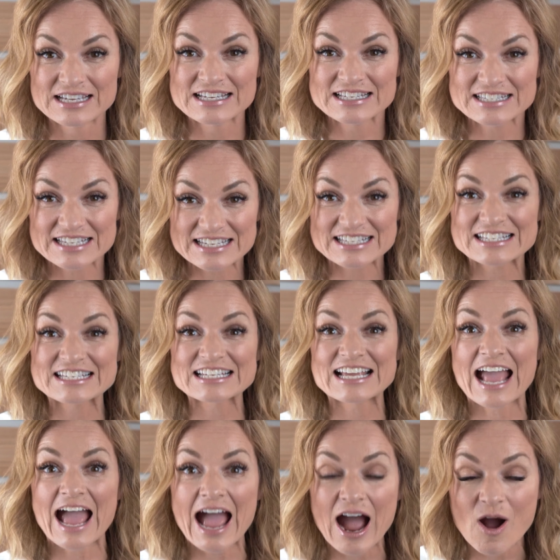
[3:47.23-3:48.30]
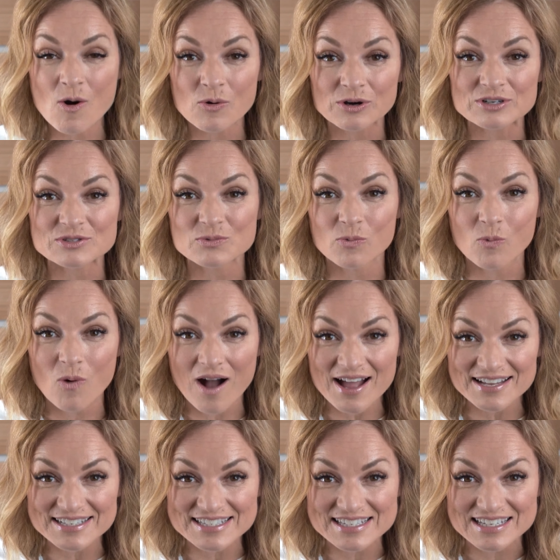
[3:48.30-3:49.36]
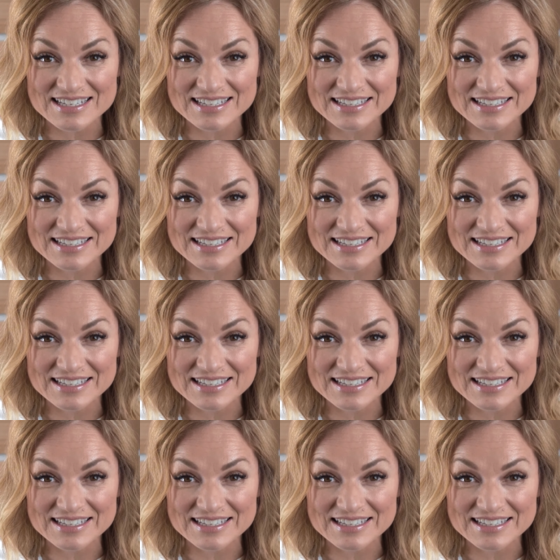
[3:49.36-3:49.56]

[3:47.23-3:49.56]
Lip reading: 60 hours, what?